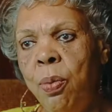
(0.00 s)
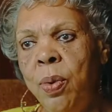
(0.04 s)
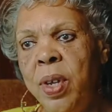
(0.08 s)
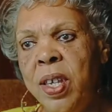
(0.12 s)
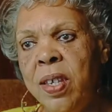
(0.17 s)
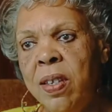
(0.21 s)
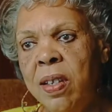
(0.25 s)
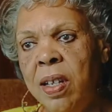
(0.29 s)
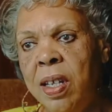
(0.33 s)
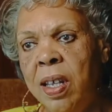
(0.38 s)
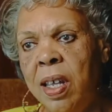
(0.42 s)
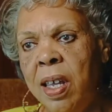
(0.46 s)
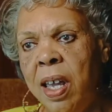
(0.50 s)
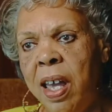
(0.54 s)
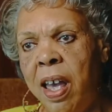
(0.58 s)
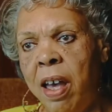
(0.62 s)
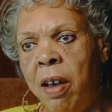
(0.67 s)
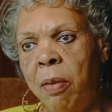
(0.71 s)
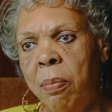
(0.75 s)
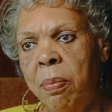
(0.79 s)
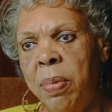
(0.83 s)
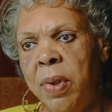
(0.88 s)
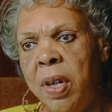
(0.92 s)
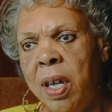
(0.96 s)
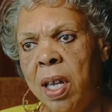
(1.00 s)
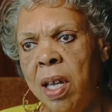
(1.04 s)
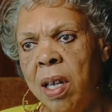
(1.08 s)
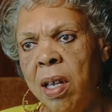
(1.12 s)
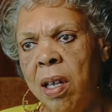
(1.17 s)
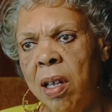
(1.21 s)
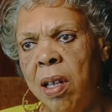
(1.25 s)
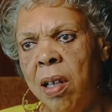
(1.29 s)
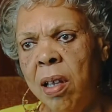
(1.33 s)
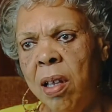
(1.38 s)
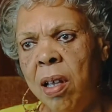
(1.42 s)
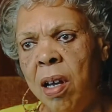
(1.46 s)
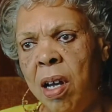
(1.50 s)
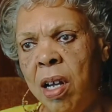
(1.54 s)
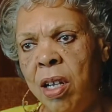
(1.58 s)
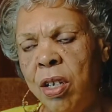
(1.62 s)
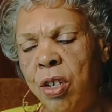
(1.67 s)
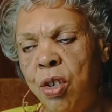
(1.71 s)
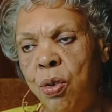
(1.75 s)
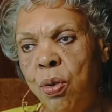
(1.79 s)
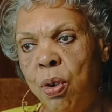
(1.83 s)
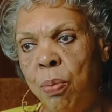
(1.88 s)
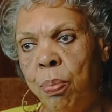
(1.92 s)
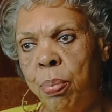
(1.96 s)
recently have
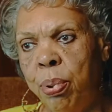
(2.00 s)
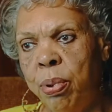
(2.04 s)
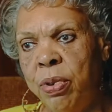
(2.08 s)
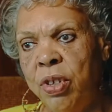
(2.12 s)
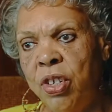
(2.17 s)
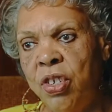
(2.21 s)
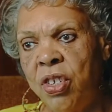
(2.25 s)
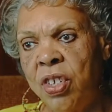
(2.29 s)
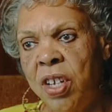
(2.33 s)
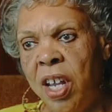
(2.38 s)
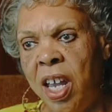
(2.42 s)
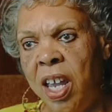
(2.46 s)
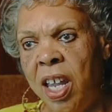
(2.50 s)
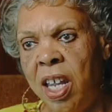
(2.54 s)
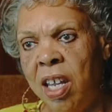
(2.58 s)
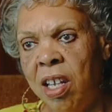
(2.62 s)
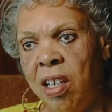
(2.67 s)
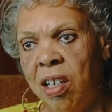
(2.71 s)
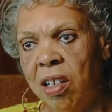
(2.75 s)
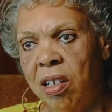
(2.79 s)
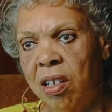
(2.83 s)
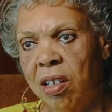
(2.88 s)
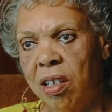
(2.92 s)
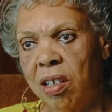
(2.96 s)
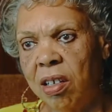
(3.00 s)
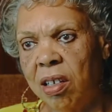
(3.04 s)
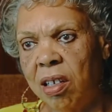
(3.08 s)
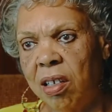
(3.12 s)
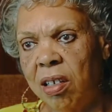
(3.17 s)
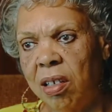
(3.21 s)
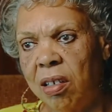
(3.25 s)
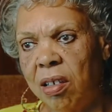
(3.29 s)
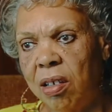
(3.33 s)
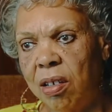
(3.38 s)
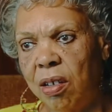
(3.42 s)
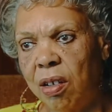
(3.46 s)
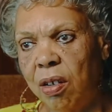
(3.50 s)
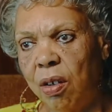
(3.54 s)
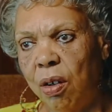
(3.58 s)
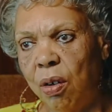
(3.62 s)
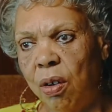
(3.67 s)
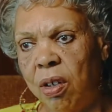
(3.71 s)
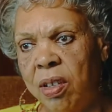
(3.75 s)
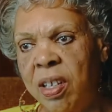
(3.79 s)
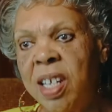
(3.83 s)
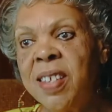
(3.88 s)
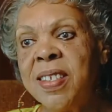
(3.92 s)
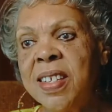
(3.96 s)
begun to appreciate
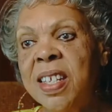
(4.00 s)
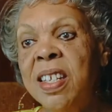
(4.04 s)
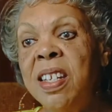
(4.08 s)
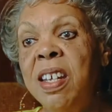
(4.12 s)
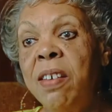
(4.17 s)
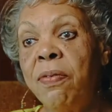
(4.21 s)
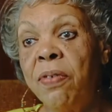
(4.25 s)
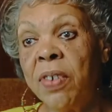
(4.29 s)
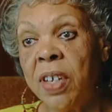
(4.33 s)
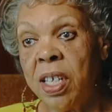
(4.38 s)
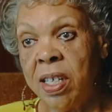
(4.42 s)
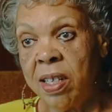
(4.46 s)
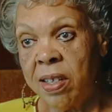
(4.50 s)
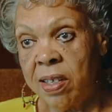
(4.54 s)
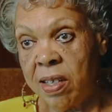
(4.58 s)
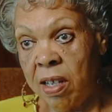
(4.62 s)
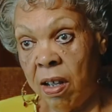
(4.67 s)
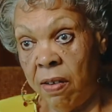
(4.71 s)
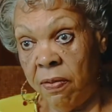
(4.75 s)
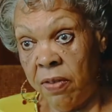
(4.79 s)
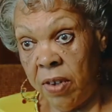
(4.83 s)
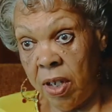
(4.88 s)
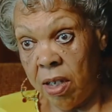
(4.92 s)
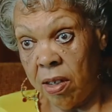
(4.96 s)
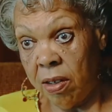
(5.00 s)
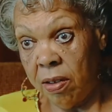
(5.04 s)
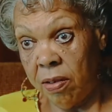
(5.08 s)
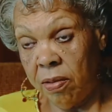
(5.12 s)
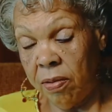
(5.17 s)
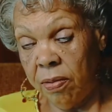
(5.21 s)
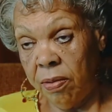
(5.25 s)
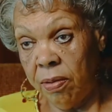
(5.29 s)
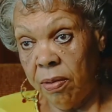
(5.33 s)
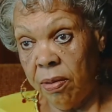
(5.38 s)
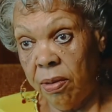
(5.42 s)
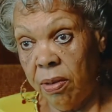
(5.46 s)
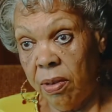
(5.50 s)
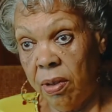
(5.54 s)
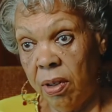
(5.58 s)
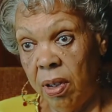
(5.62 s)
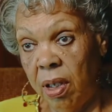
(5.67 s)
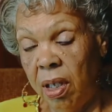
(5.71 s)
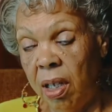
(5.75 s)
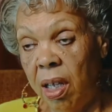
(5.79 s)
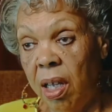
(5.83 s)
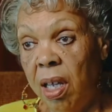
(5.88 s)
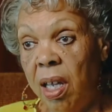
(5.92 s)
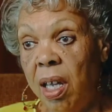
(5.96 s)
the significance of
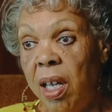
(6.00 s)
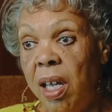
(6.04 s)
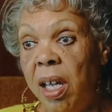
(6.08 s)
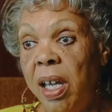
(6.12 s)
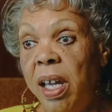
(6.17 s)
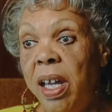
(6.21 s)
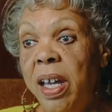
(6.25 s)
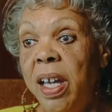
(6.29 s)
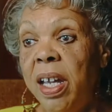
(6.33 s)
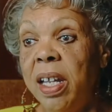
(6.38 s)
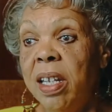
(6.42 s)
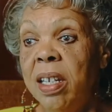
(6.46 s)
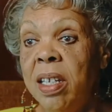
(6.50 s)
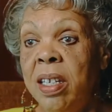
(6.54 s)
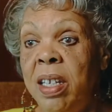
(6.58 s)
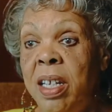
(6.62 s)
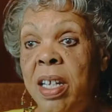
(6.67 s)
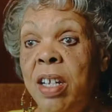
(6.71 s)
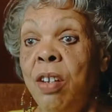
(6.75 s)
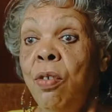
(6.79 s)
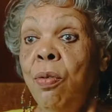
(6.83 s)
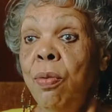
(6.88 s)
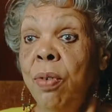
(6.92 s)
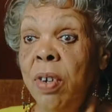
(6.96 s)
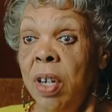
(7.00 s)
it. Didn't